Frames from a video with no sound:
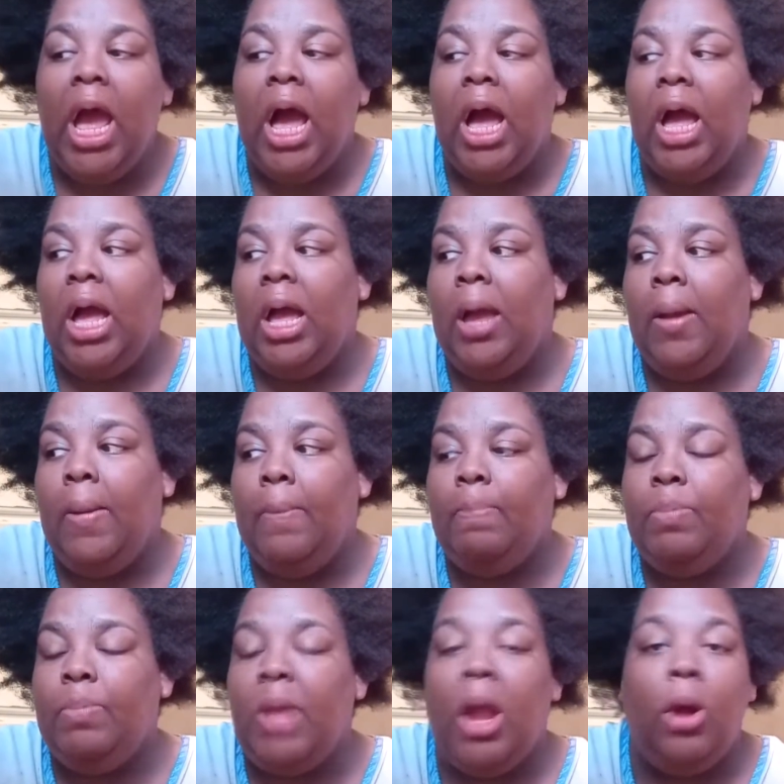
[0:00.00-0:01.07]

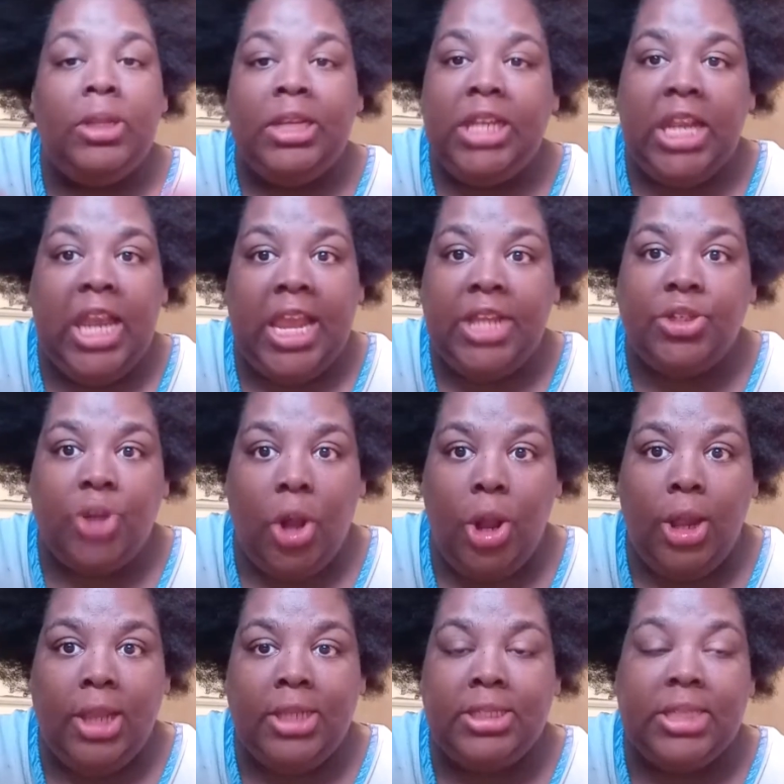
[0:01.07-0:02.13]
I only did 8
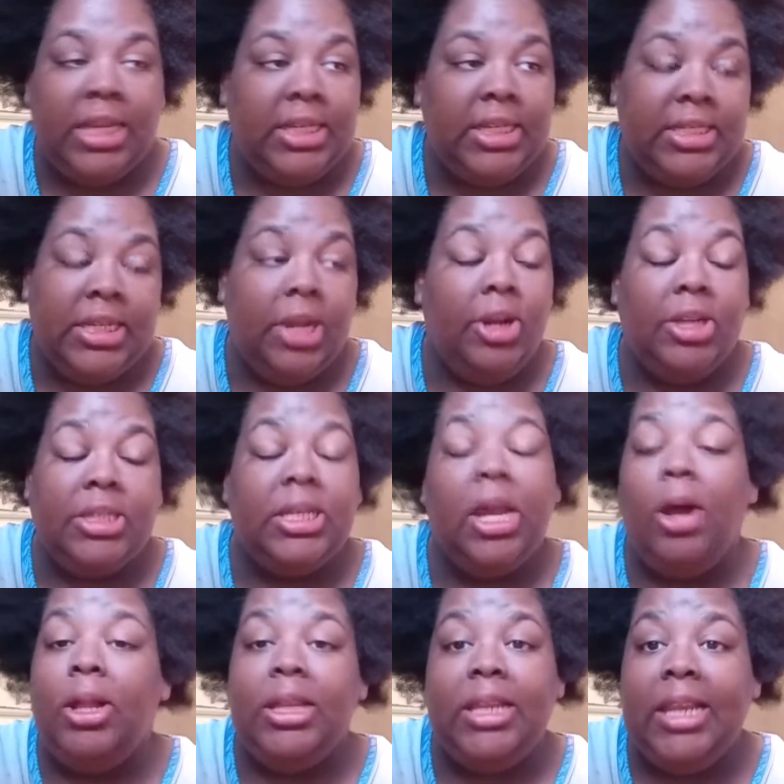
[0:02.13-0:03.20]
drawings, like seriously,
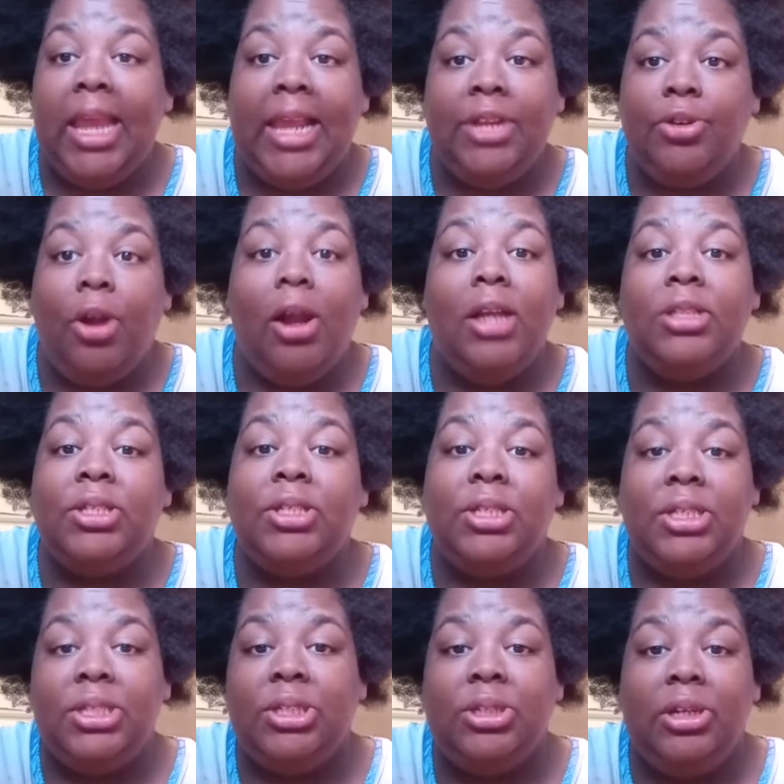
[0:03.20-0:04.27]
I only did 8 drawings. So
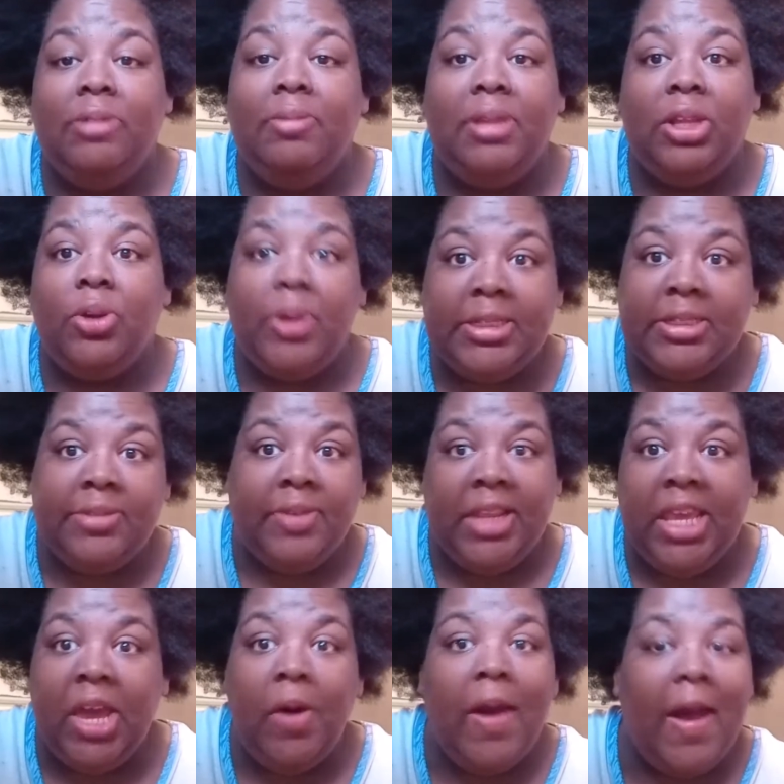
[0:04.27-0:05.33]
this is going to be the quickest
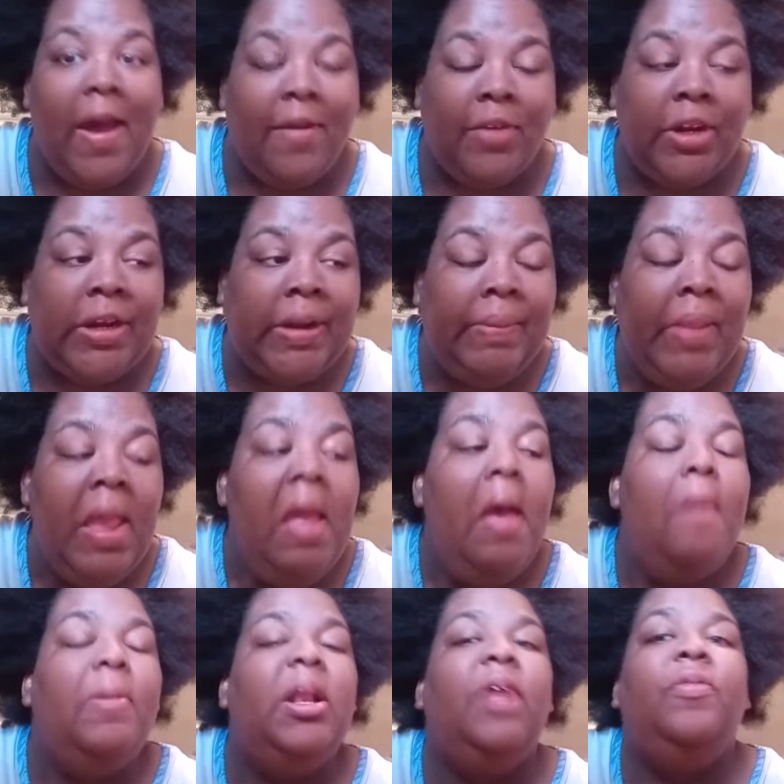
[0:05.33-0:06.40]
video ever,
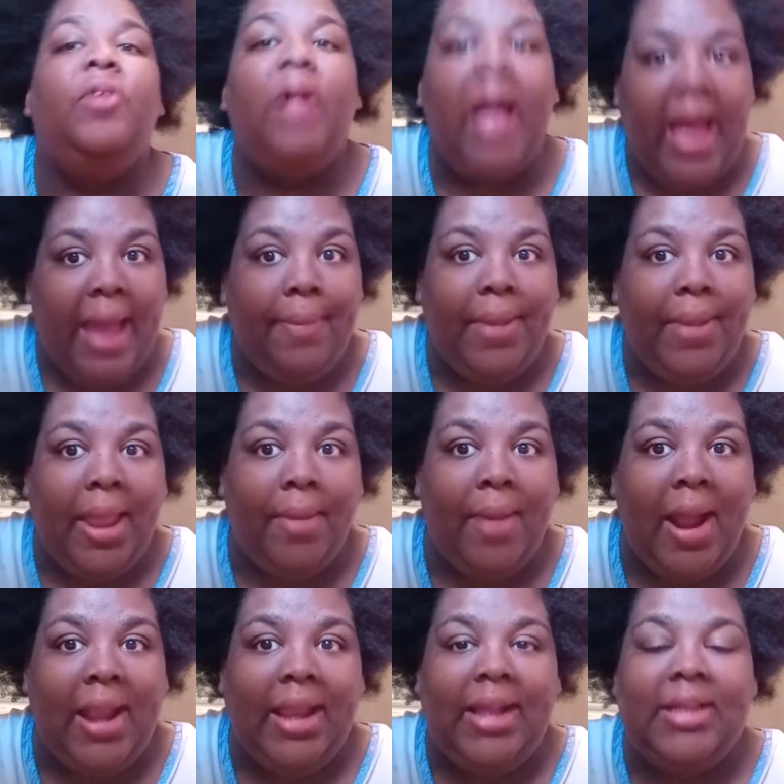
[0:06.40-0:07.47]
but I feel happy
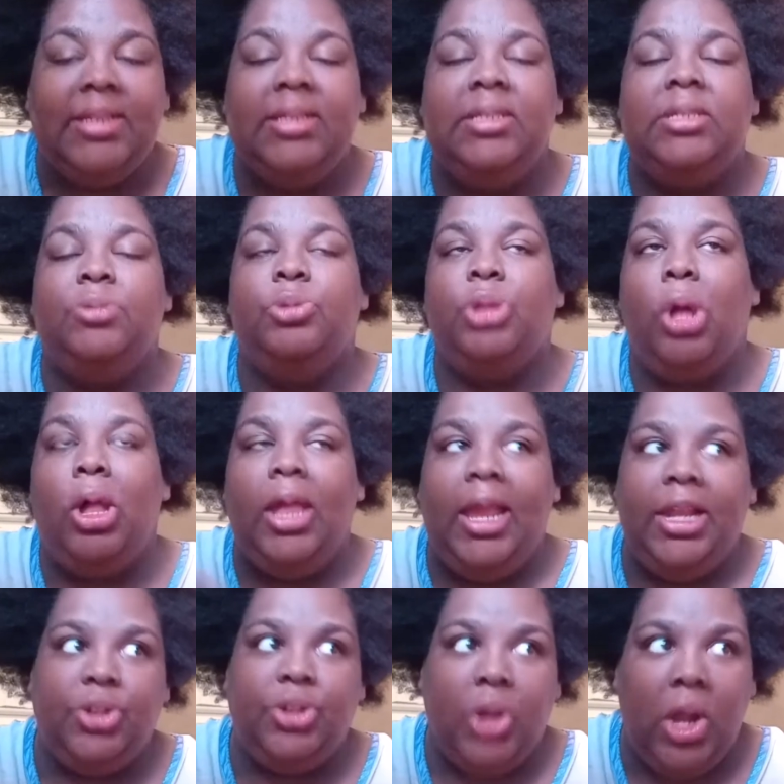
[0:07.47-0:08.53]
about it because with all
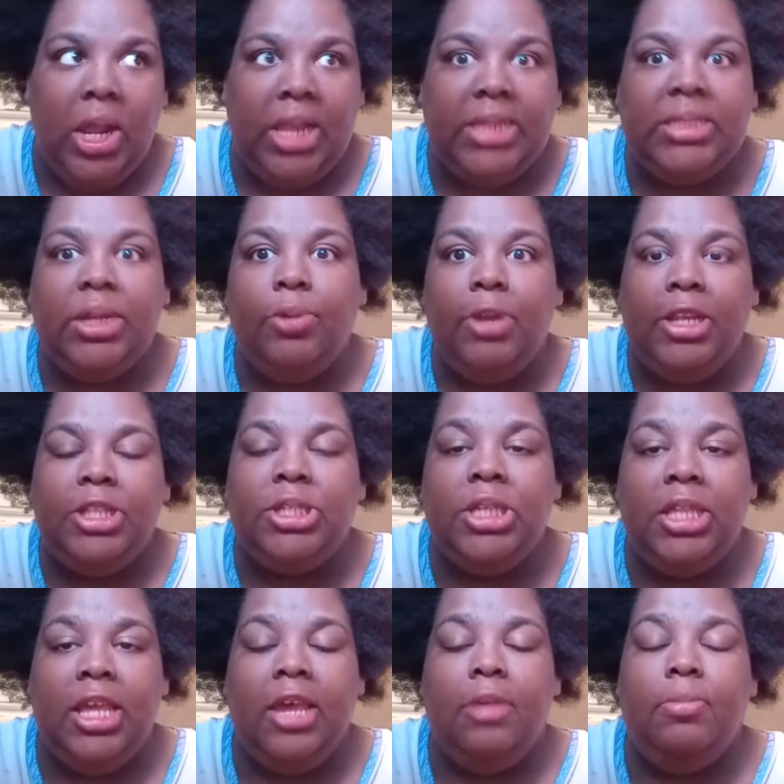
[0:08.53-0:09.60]
8 drawings, I went
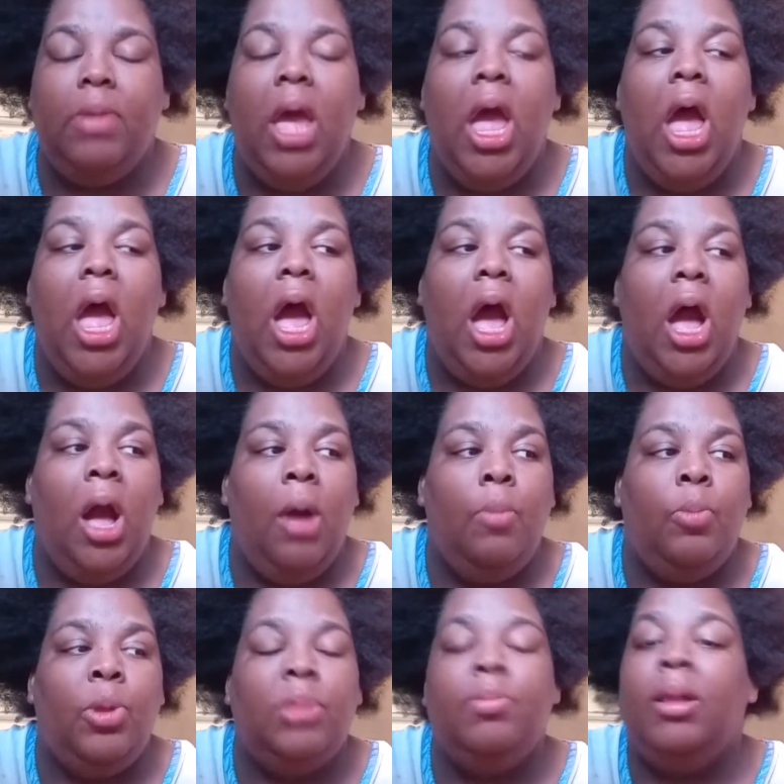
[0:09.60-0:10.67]
into them
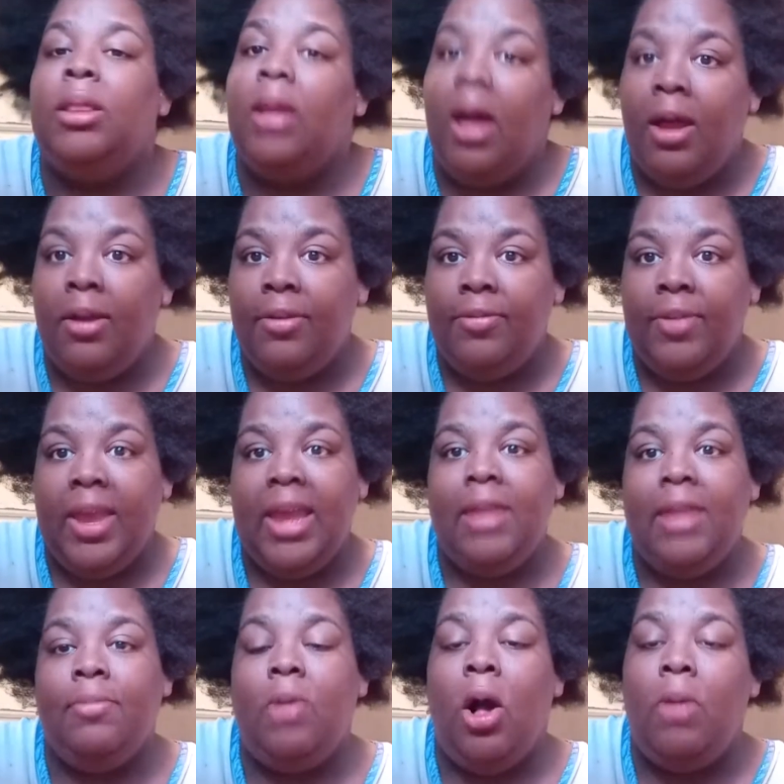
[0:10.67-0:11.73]
with my love
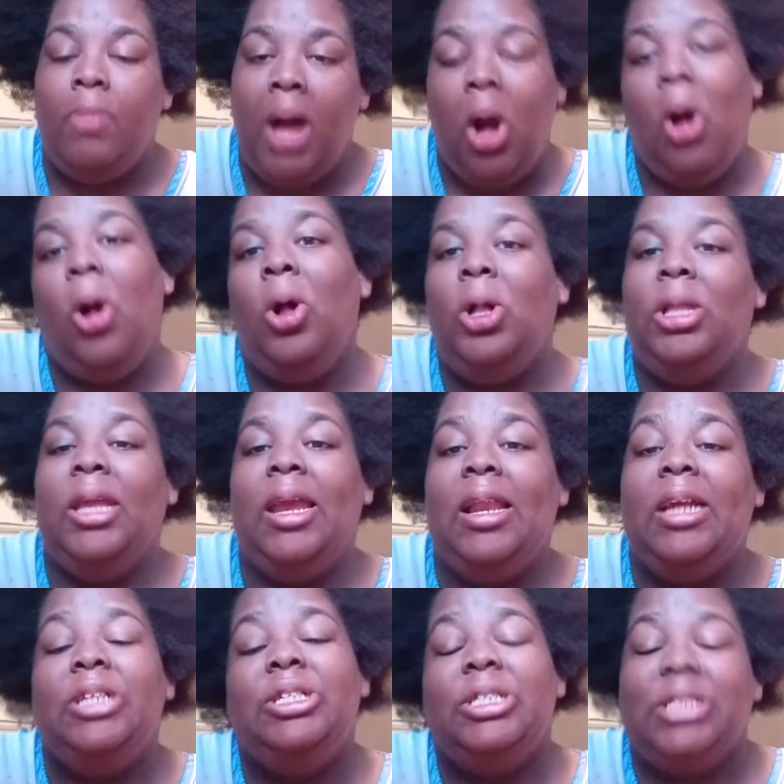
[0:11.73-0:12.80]
and my all.
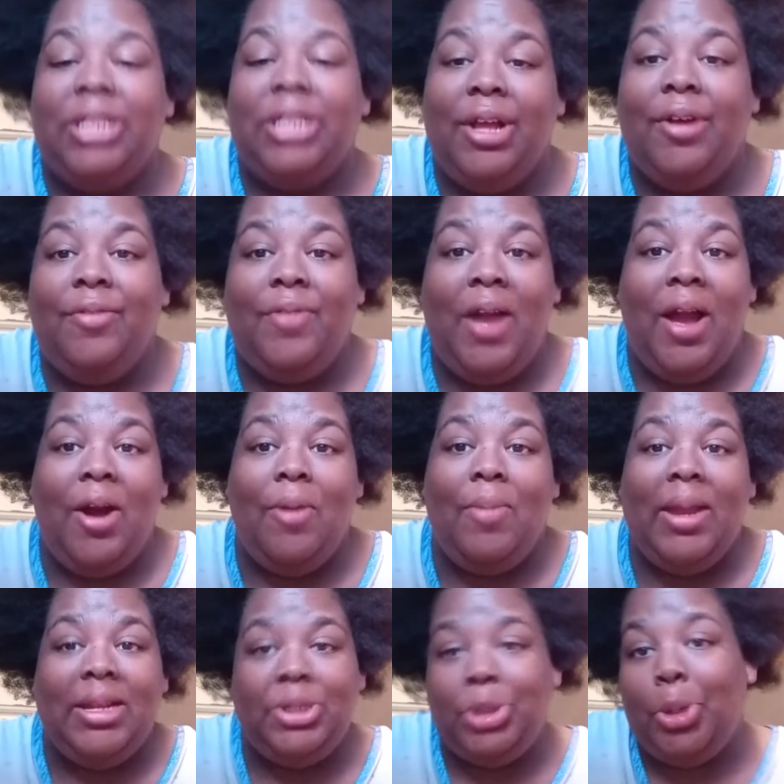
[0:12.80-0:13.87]
And I just love how
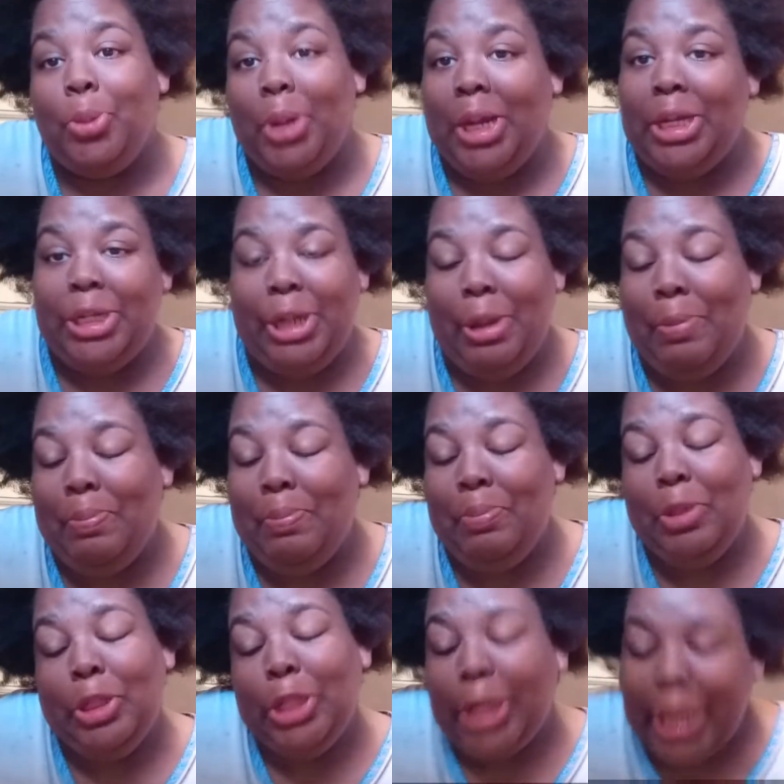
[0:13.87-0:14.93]
my Inktober ended up
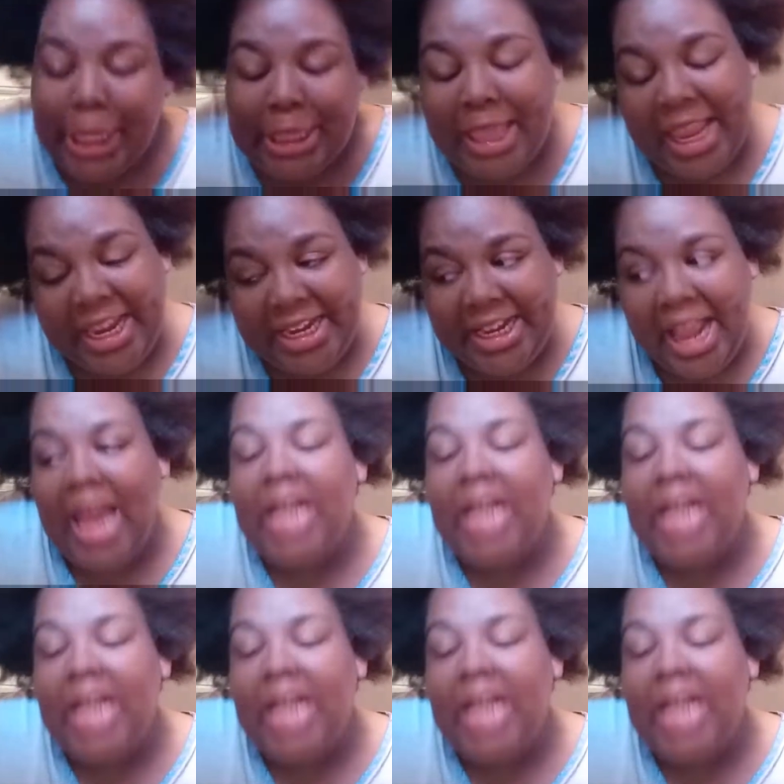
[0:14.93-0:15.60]
looking like.